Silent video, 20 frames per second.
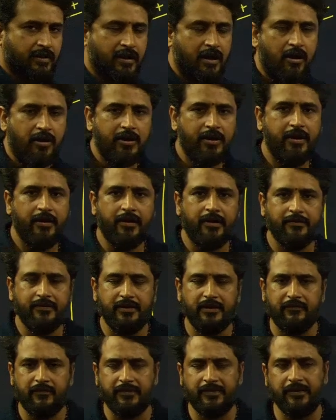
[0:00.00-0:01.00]
ordering and
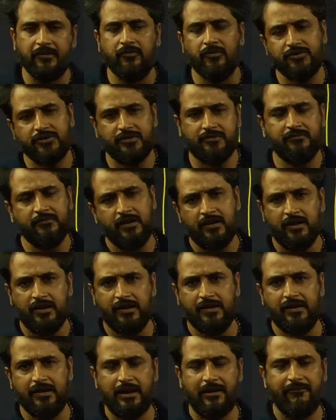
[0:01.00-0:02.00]
sequencing question,
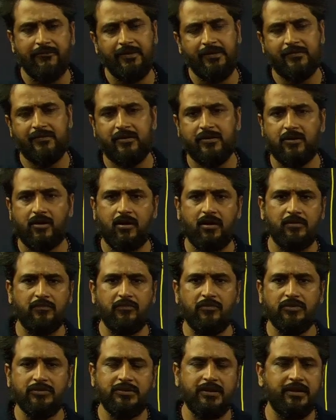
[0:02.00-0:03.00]
in every slot
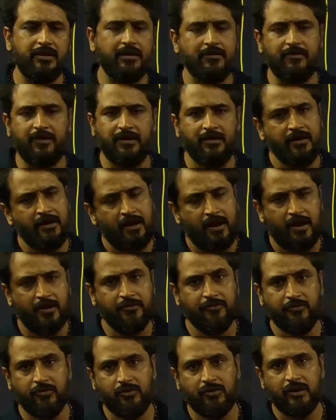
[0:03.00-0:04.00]
almost they given, and
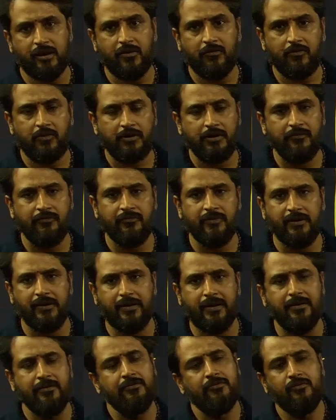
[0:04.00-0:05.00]
you know the level of difficulty,
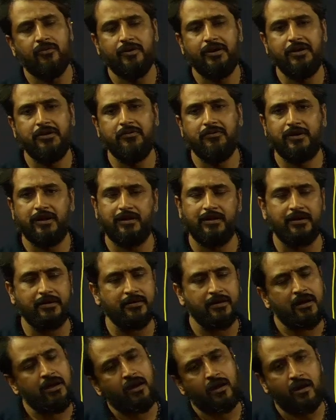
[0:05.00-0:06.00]
right? No need to tell that.
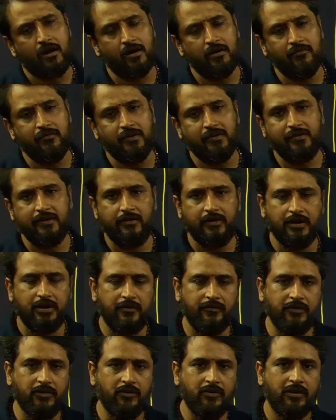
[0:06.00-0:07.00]
Always they will
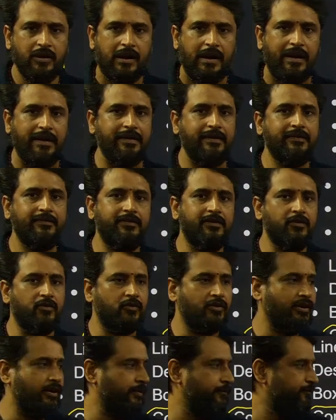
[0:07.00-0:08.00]
give you easy
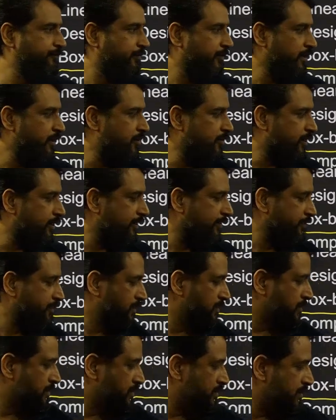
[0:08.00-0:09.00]
only. Okay,
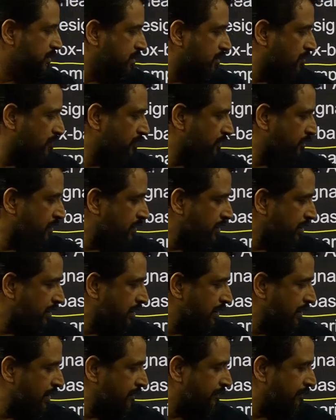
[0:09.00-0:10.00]
now
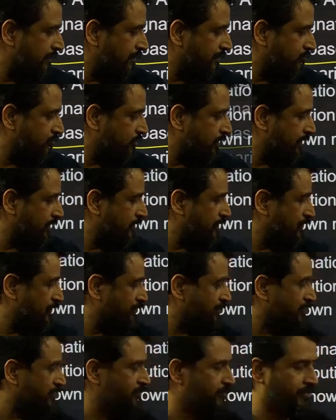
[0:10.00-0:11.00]
let us see the 23rd
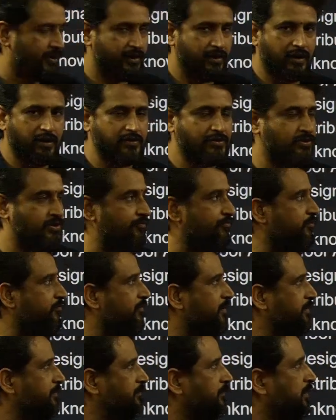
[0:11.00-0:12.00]
November shift
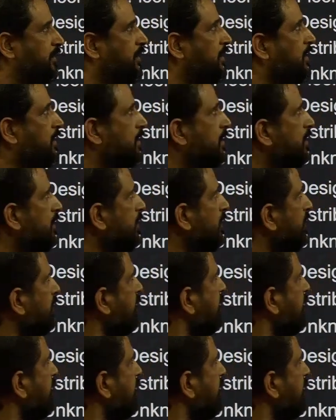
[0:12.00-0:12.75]
1. In